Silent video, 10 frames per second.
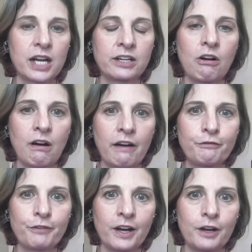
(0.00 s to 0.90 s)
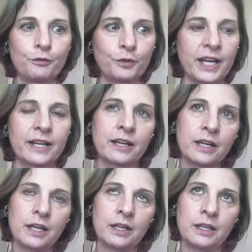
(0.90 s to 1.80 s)
gotten off of like,
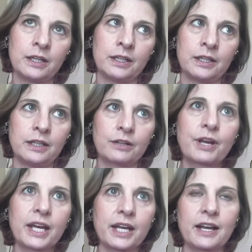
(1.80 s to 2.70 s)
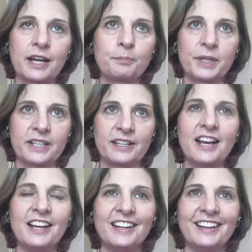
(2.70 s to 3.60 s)
okay, I'd been
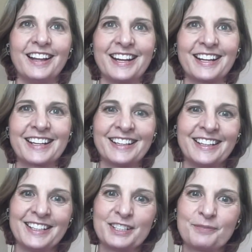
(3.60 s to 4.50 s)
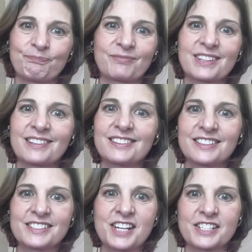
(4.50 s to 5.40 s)
like
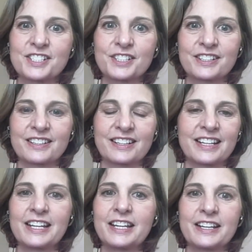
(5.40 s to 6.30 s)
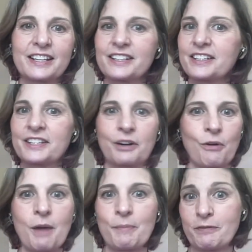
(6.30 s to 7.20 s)
just
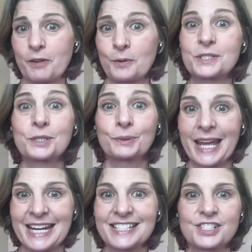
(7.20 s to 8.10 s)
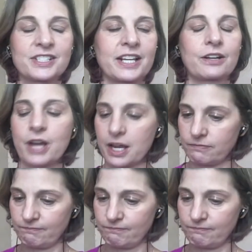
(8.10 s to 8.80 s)
on my phone too late. She's like, okay,